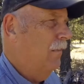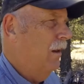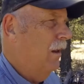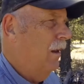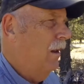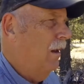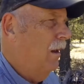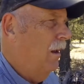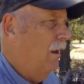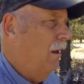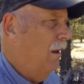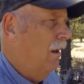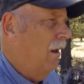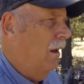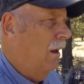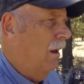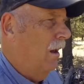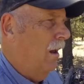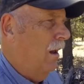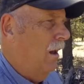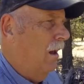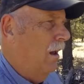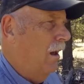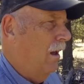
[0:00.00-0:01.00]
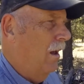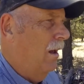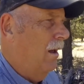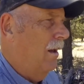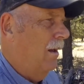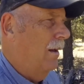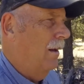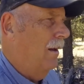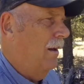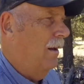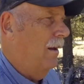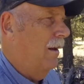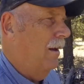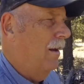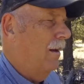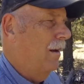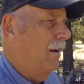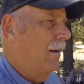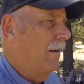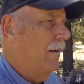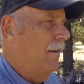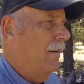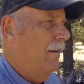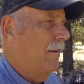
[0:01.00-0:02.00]

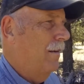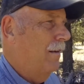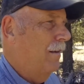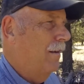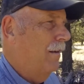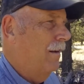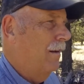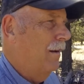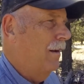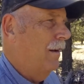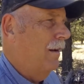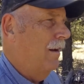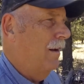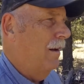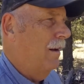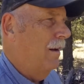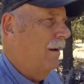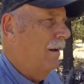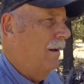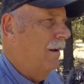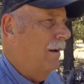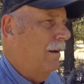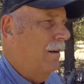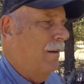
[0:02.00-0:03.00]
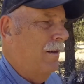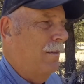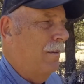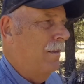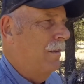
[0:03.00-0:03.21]
[no speech]